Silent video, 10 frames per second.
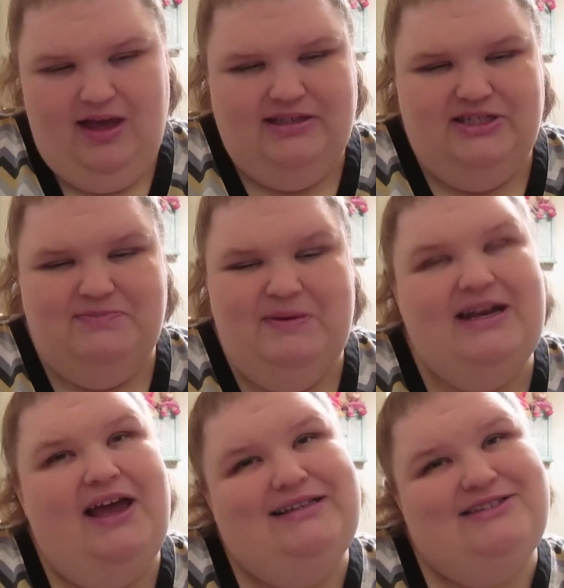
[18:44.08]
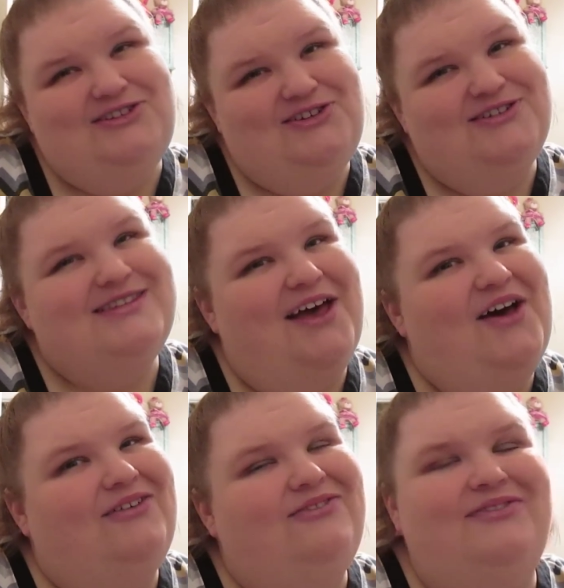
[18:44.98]
just be nice to
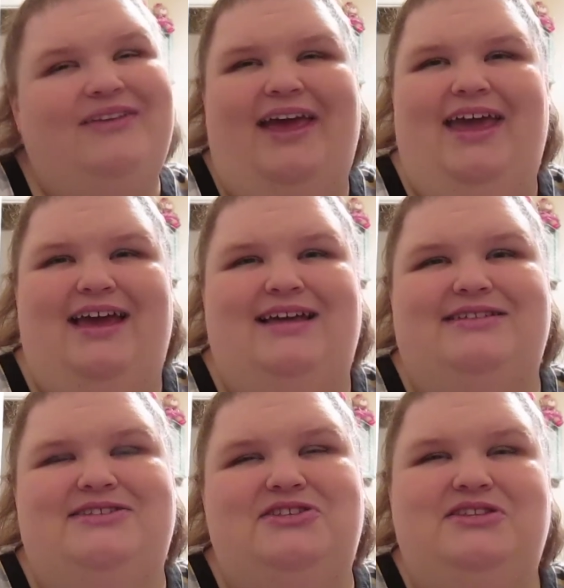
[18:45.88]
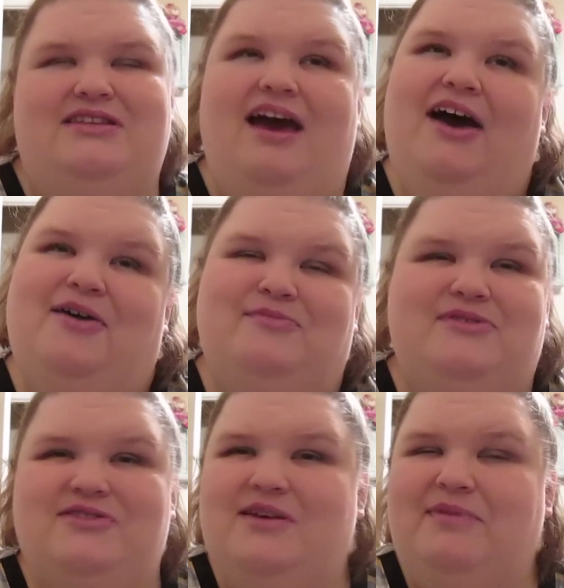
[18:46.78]
yourself and
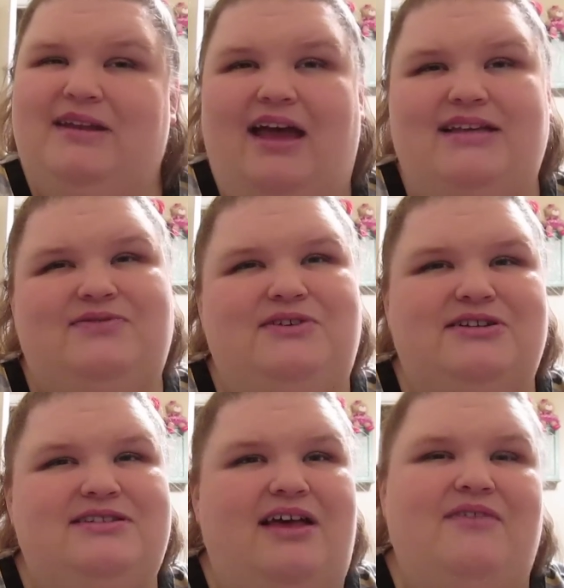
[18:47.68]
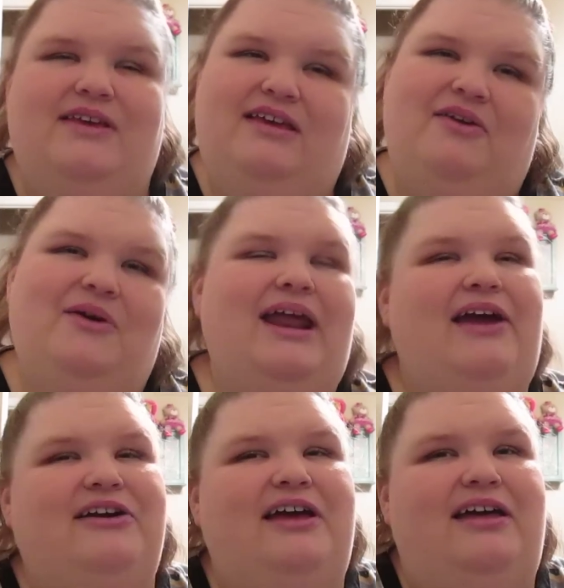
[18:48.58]
do something nice for yourself. Like, go get a
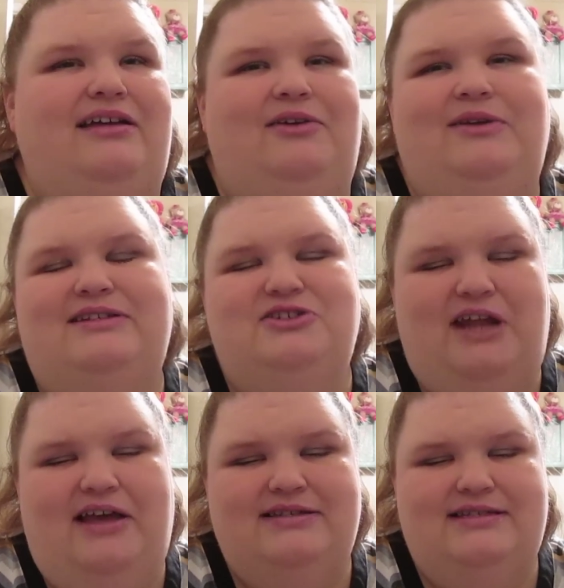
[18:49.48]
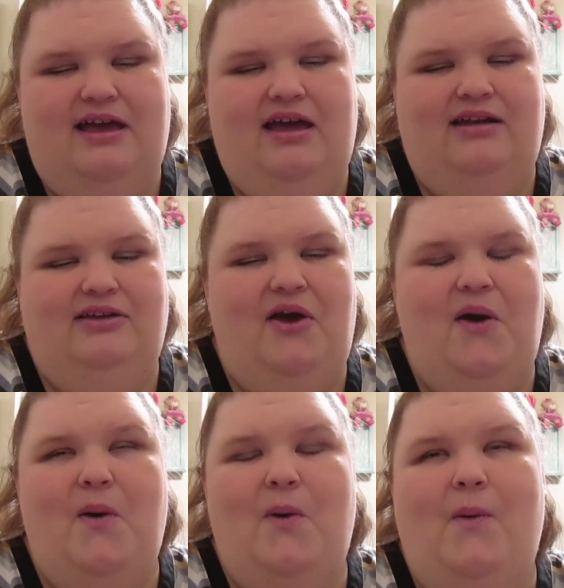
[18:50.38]
haircut, go get your nails done,
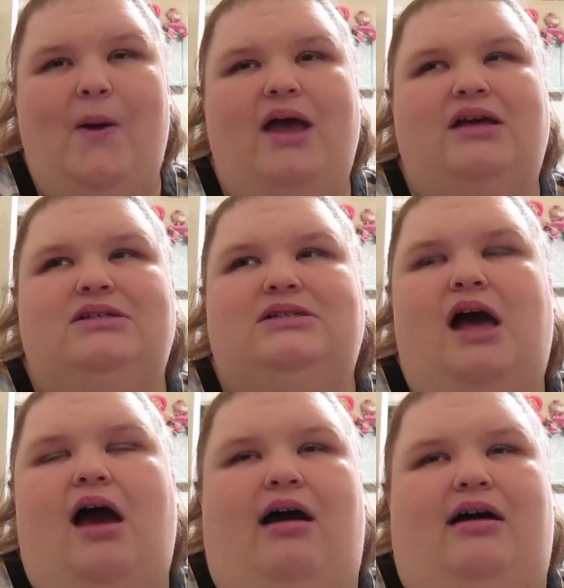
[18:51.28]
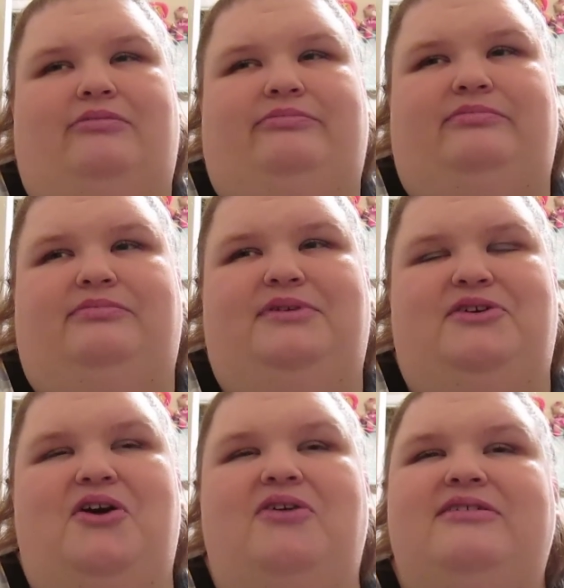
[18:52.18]
go
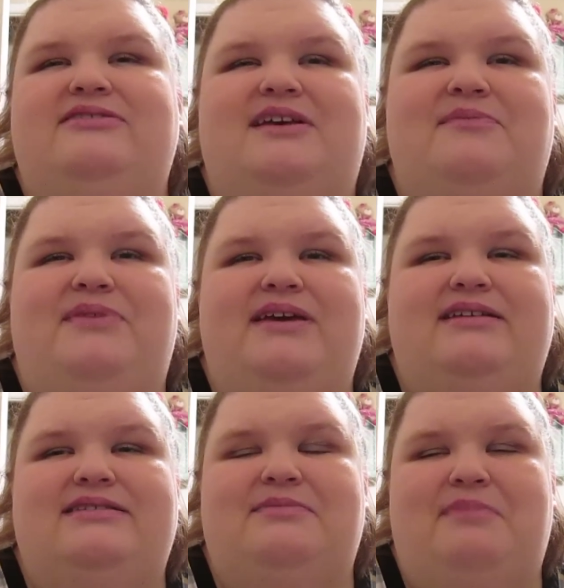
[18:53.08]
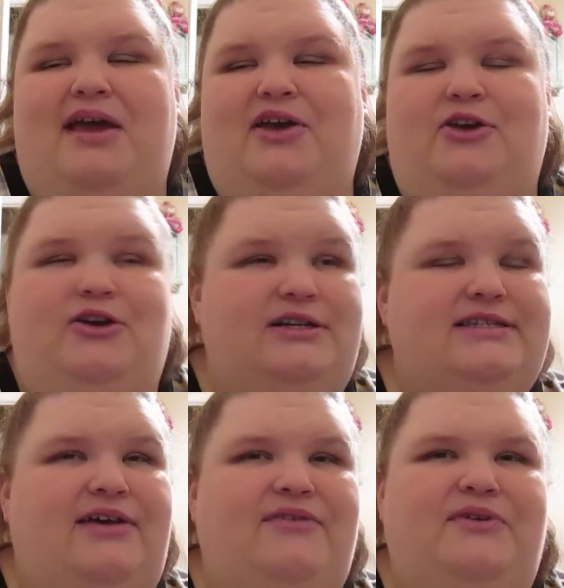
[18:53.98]
do something to make
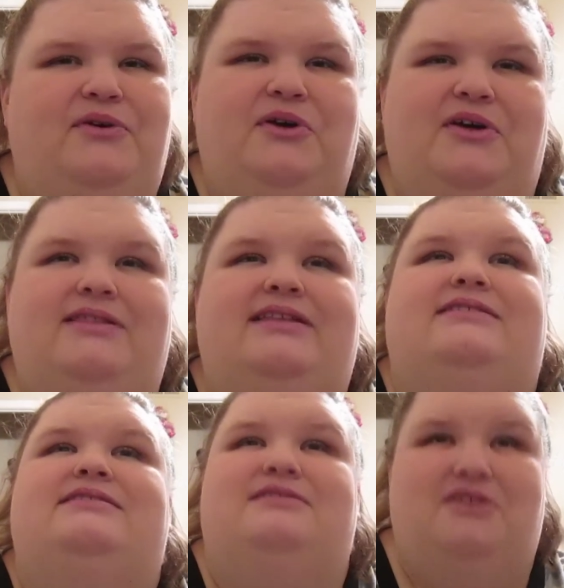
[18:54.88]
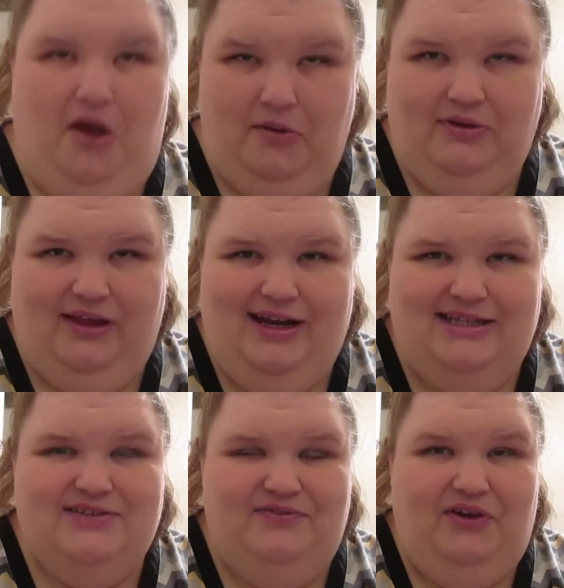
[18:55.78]
yourself feel good that's not
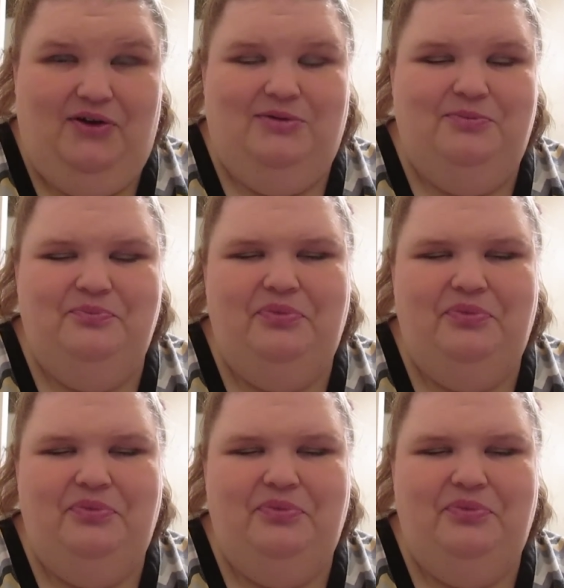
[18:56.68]
related to food.